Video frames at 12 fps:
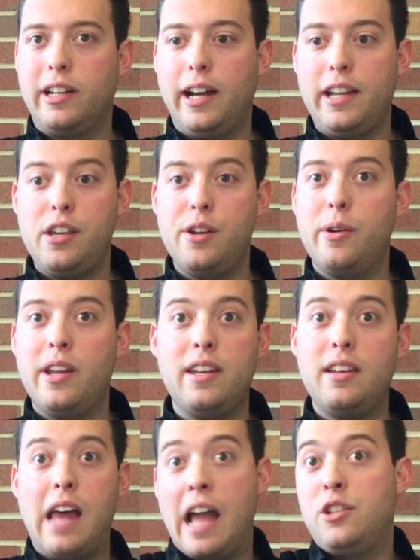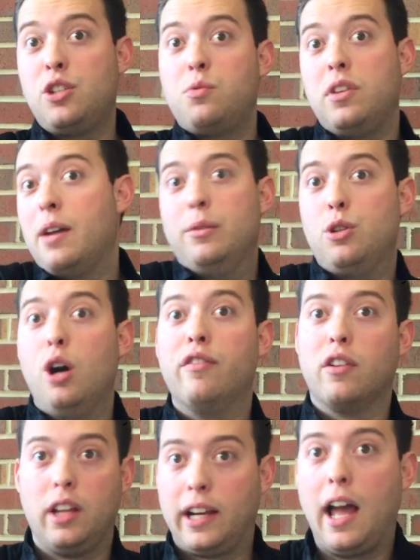IU and it was
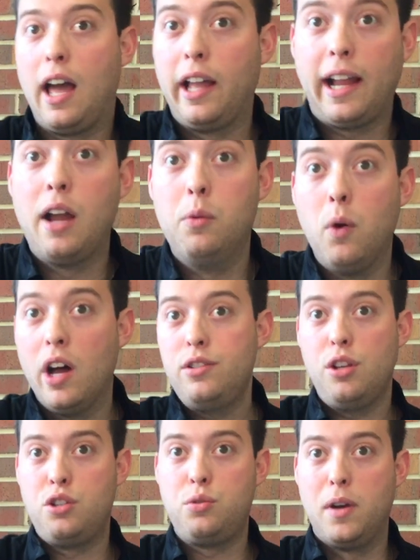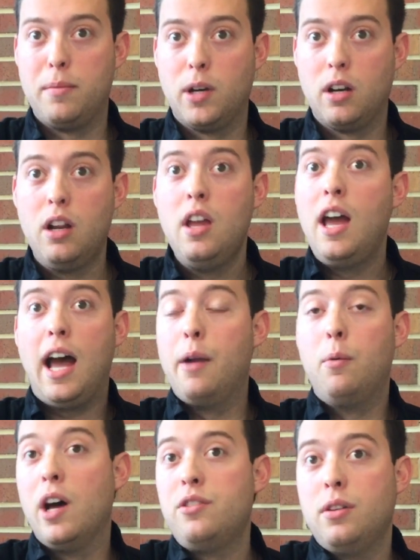over. I was a swimmer. I
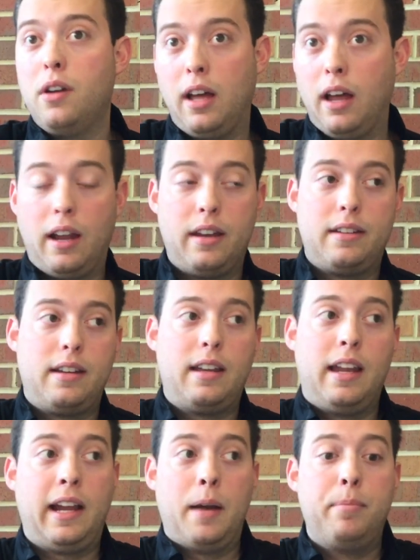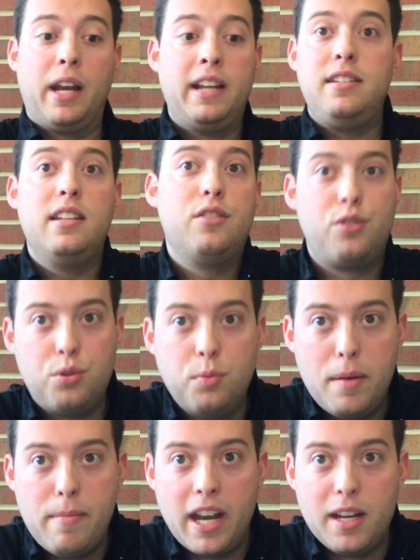was but I didn't
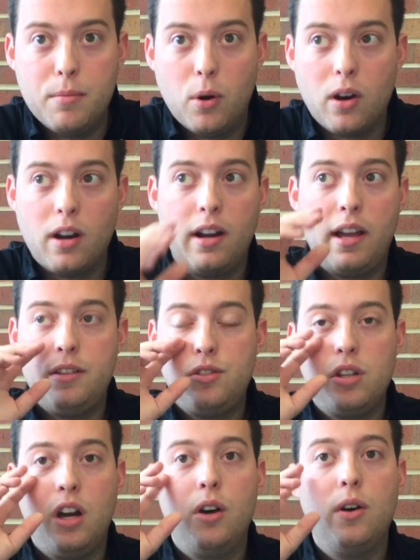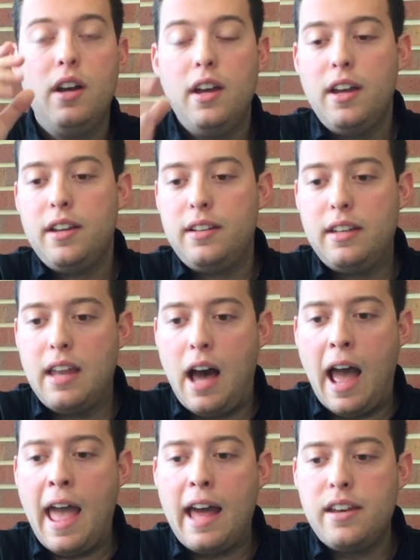swim anymore. And so
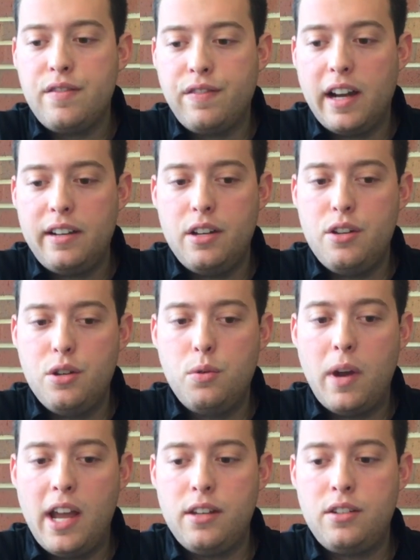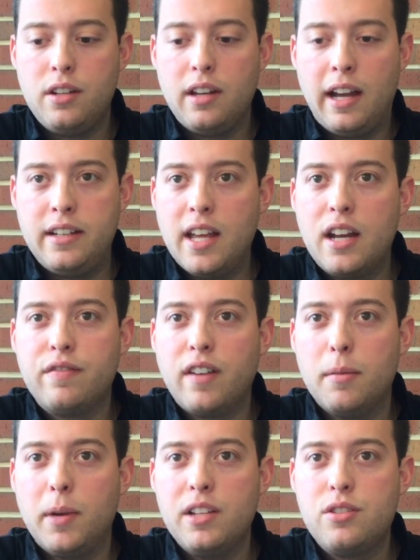I had to find a new way to
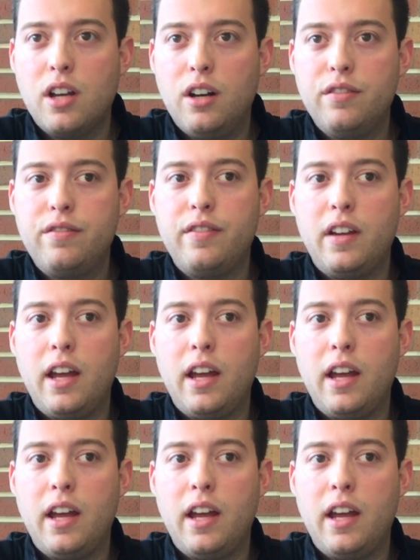identify myself.